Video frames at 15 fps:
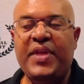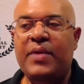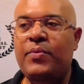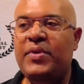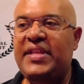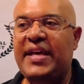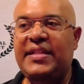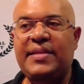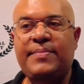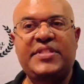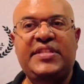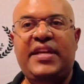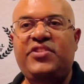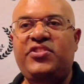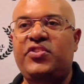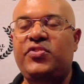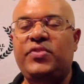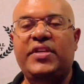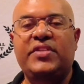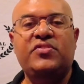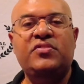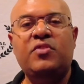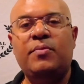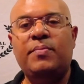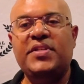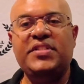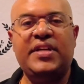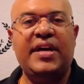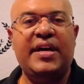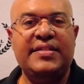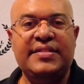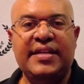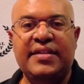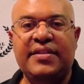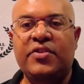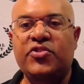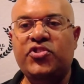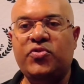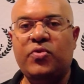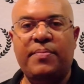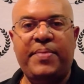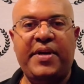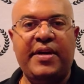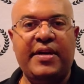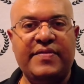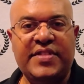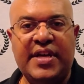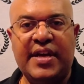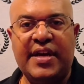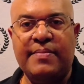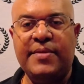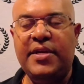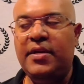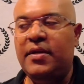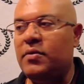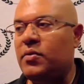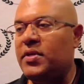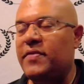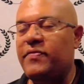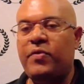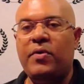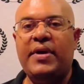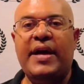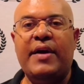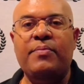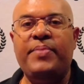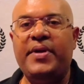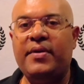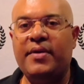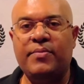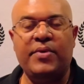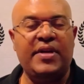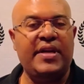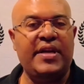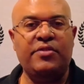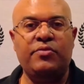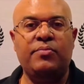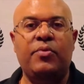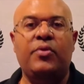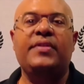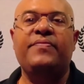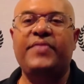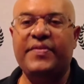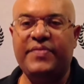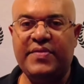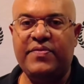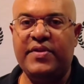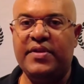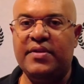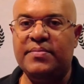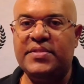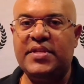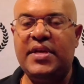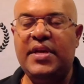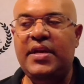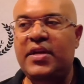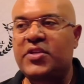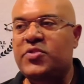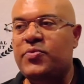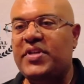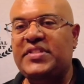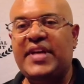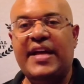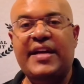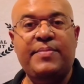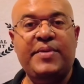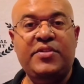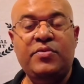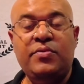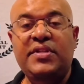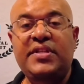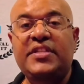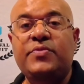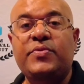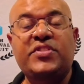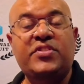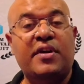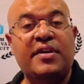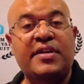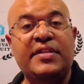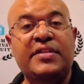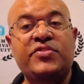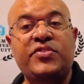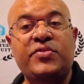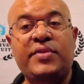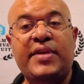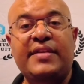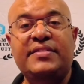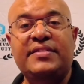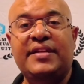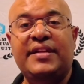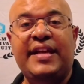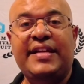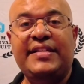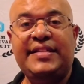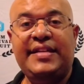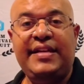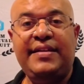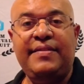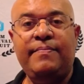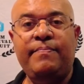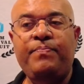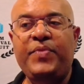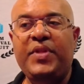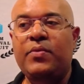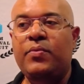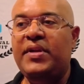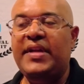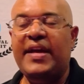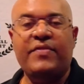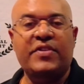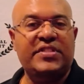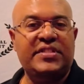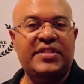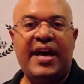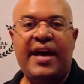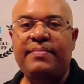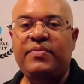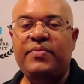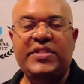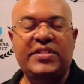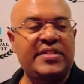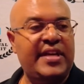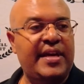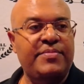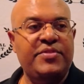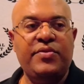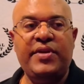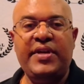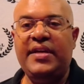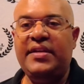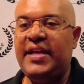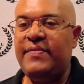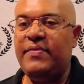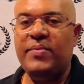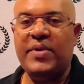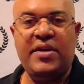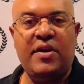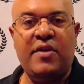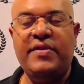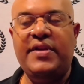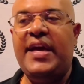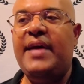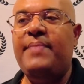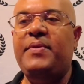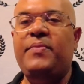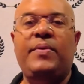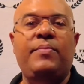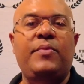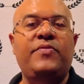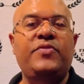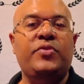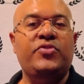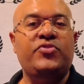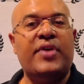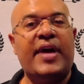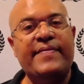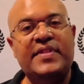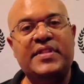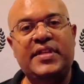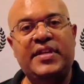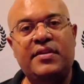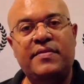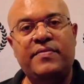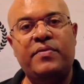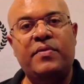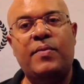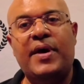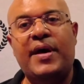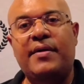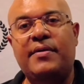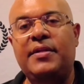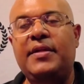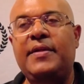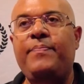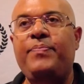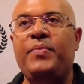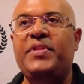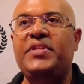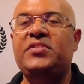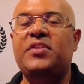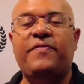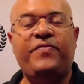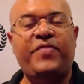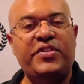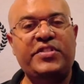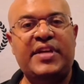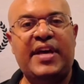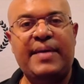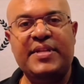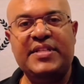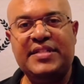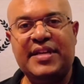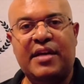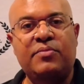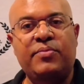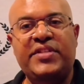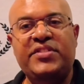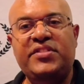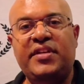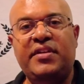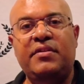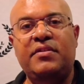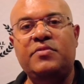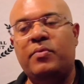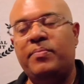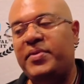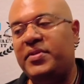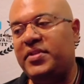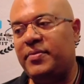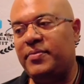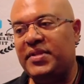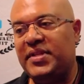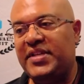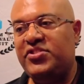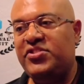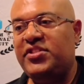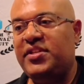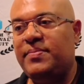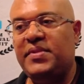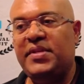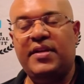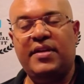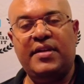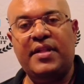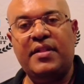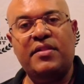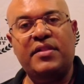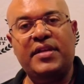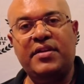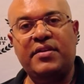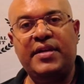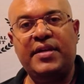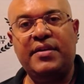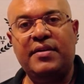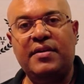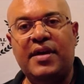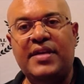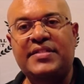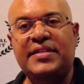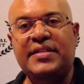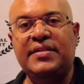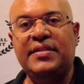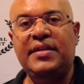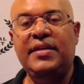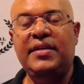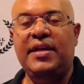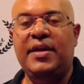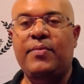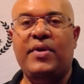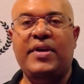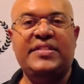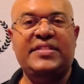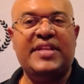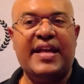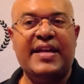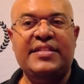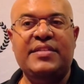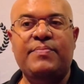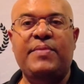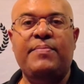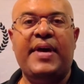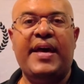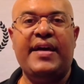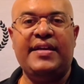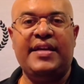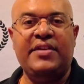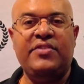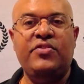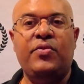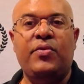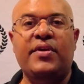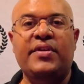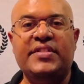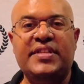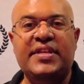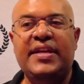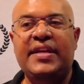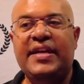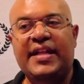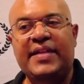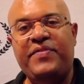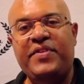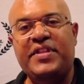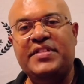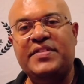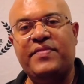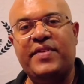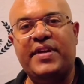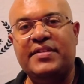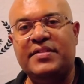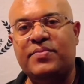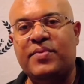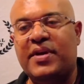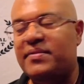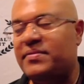And with that limitation, you get so much content in a short period of time. In only a four hour period, we're going to get through more than 50 films. So we're excited to be doing this. We started it in 2018. We never stopped. We just kept doing it. Even when COVID happened, we moved to a drive in theater for a while this is our first time at Southwest Theaters. We're building a relationship with yet another theater here in Austin, and we're excited to be back indoors uh, for this event as well.